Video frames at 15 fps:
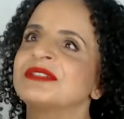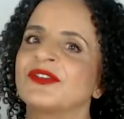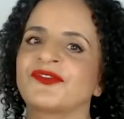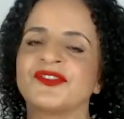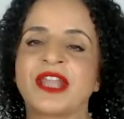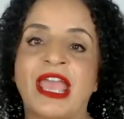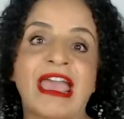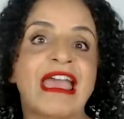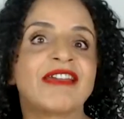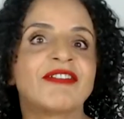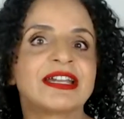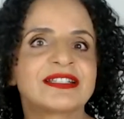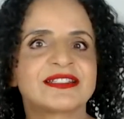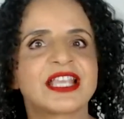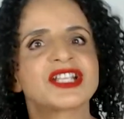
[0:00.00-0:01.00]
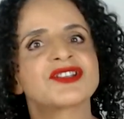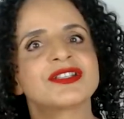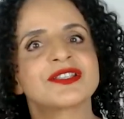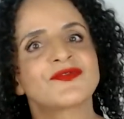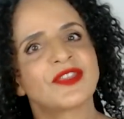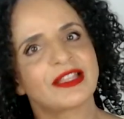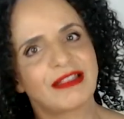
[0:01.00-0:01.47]
different hair
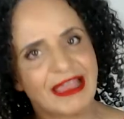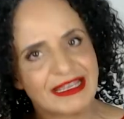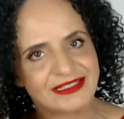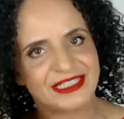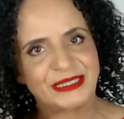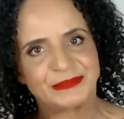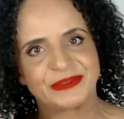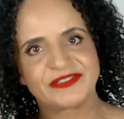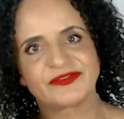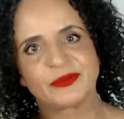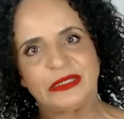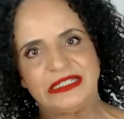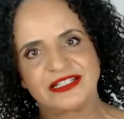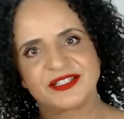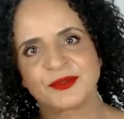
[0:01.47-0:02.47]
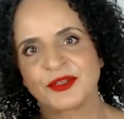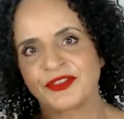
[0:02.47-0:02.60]
accessories for the last couple of weeks.